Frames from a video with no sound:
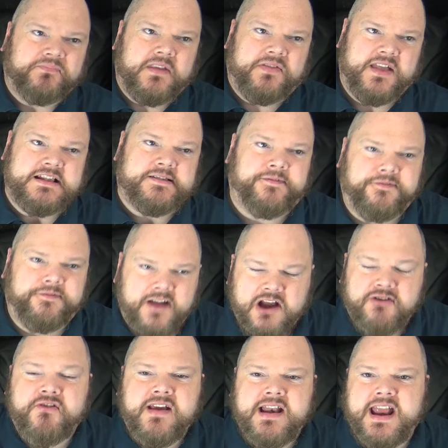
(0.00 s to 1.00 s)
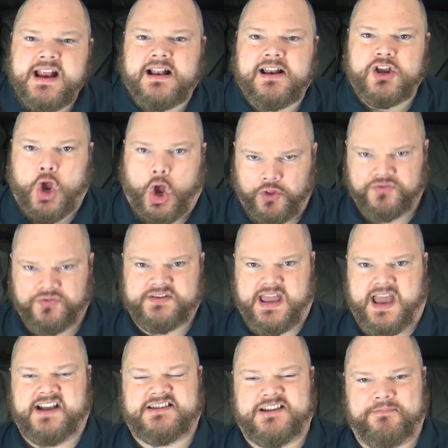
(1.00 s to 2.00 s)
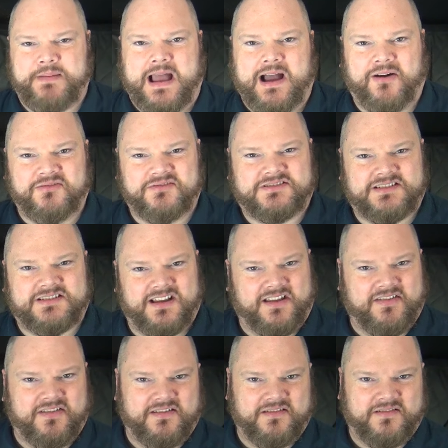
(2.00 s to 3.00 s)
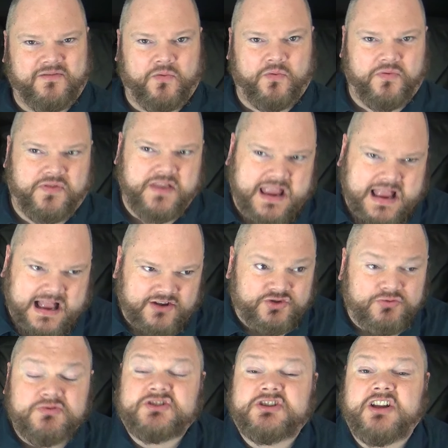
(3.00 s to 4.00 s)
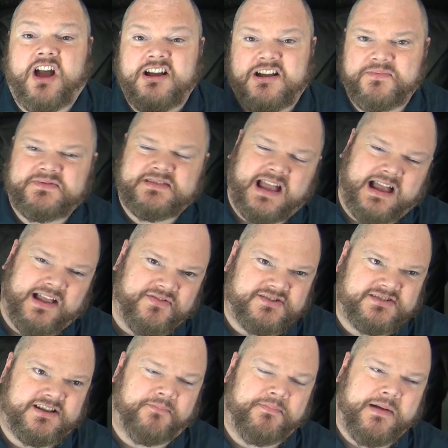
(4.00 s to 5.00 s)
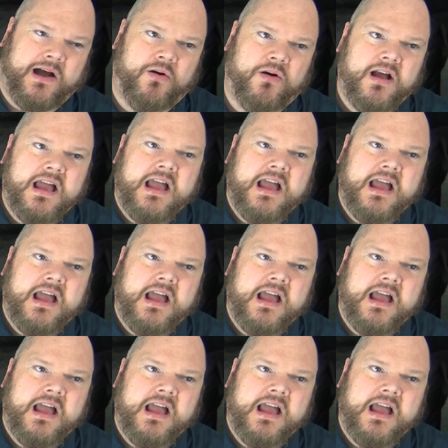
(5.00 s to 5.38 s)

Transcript: There's very little context about the actual circumstance, about